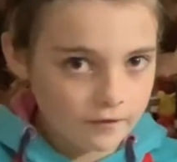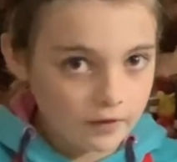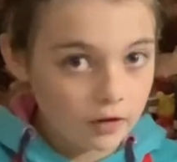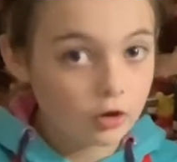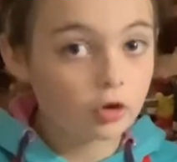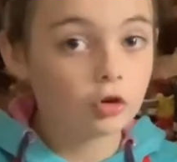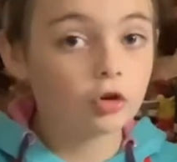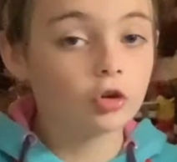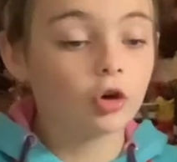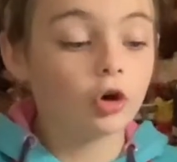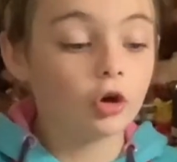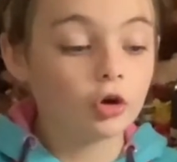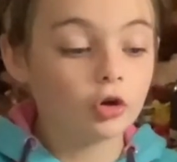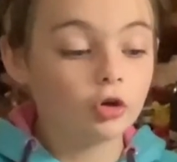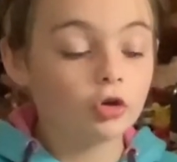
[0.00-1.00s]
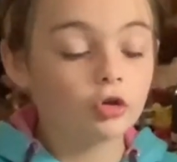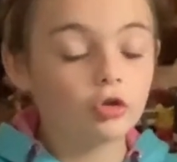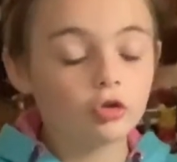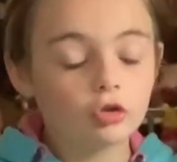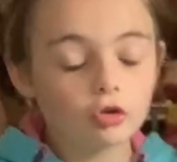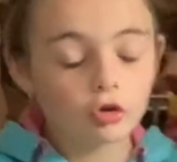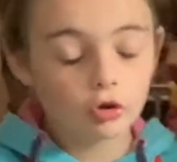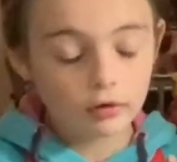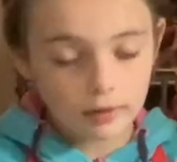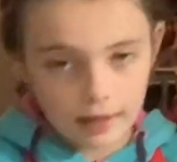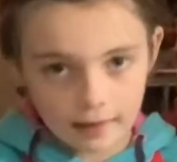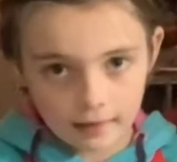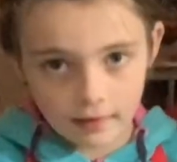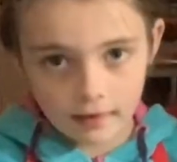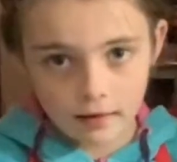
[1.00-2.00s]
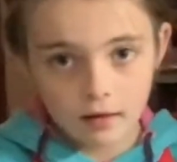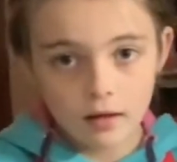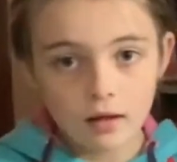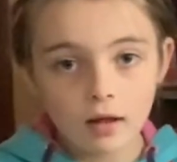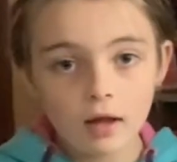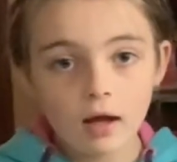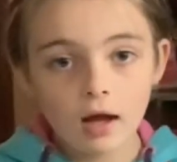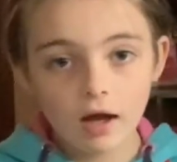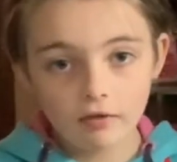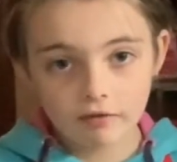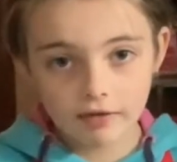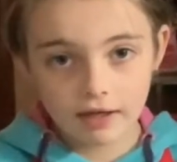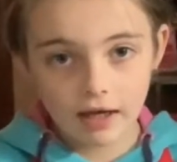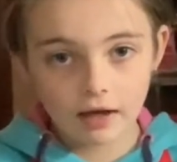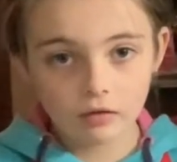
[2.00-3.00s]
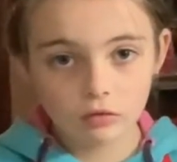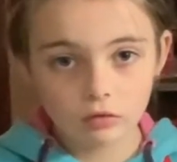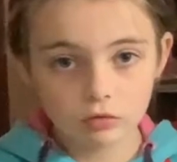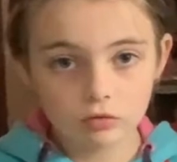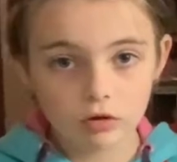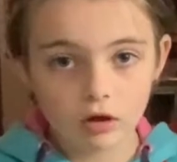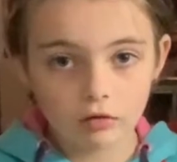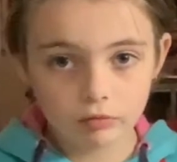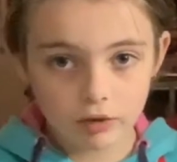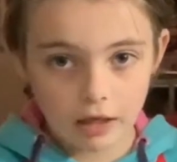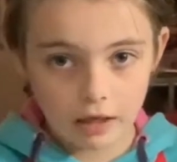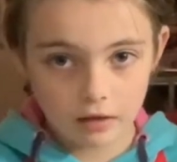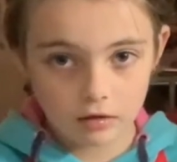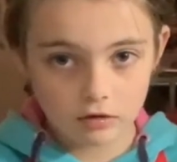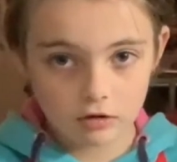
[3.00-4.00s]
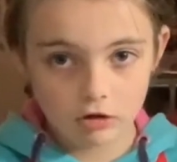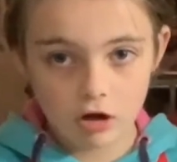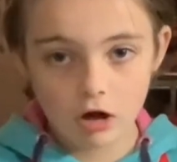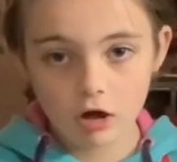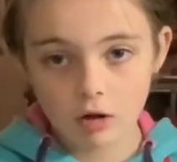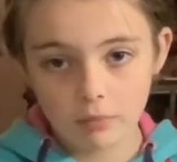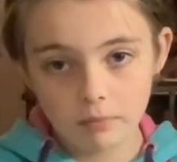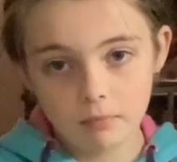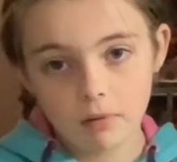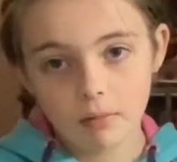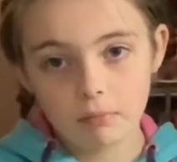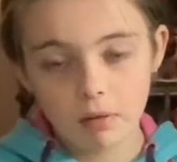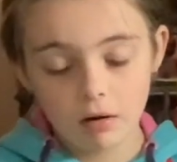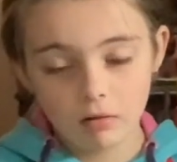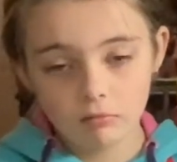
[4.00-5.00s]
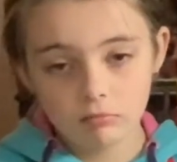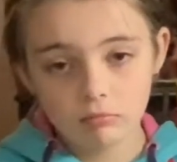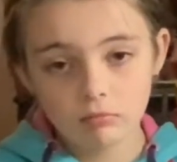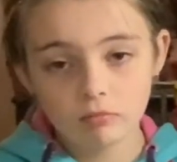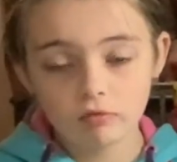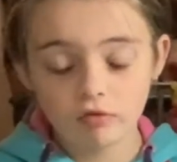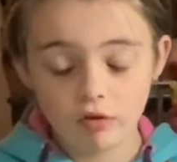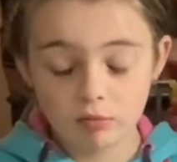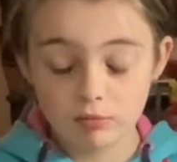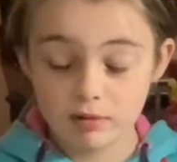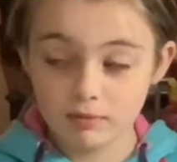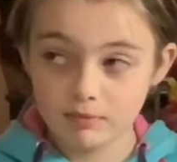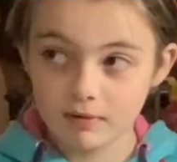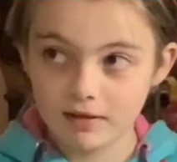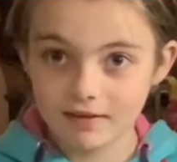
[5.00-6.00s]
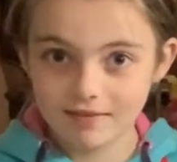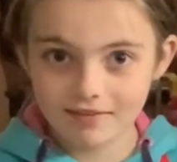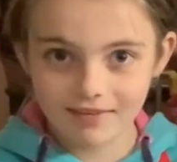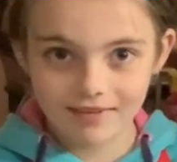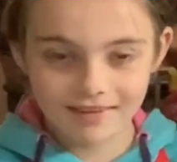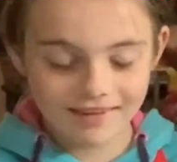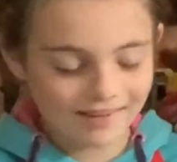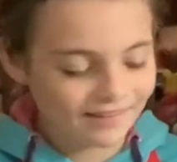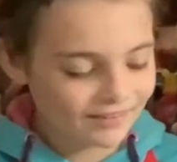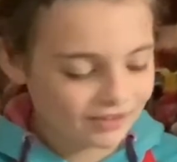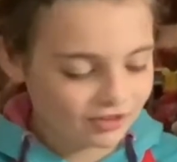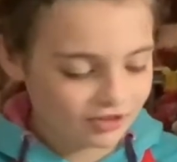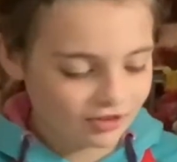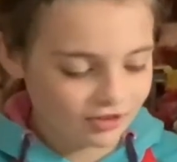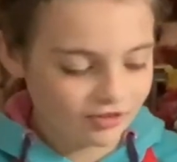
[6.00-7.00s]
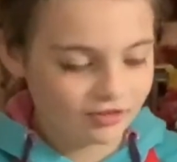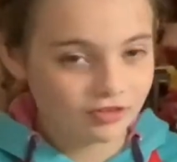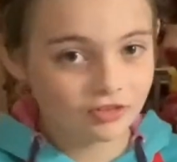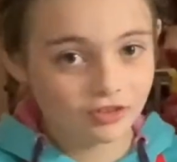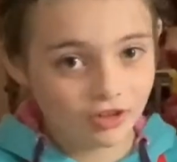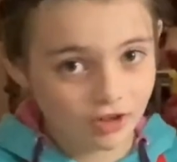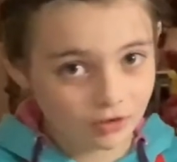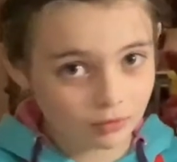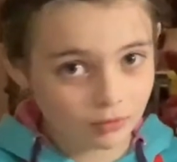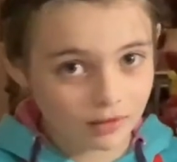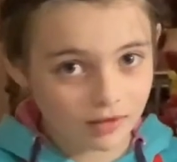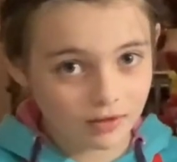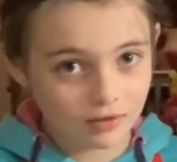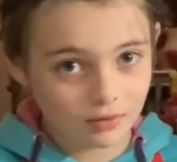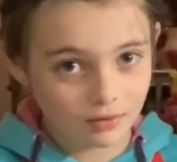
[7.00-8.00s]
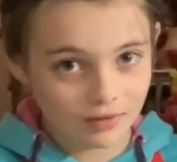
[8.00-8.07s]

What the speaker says: So you should have an adult around. I got my mum filming me right now, so she knows what I'm doing.